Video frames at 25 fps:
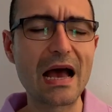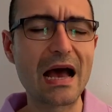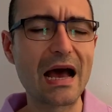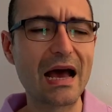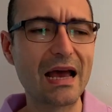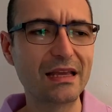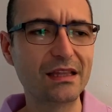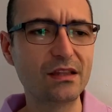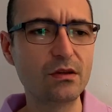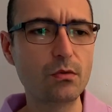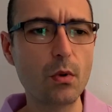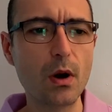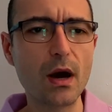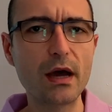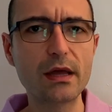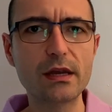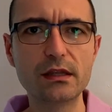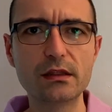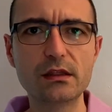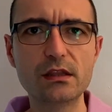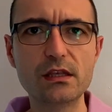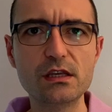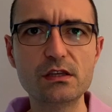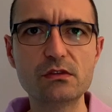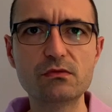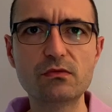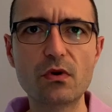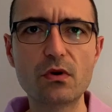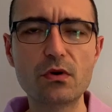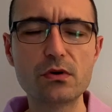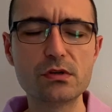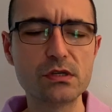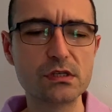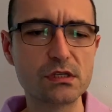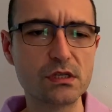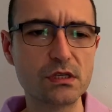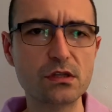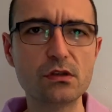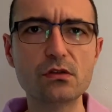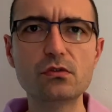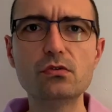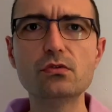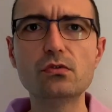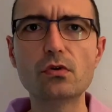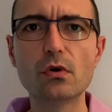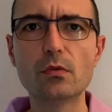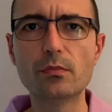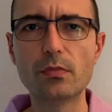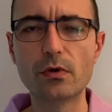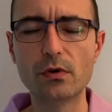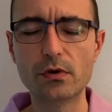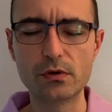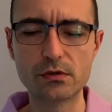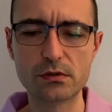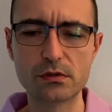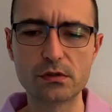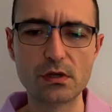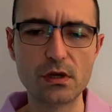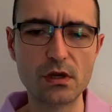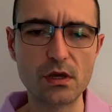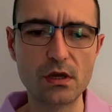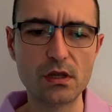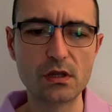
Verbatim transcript: I divided these forces into two components.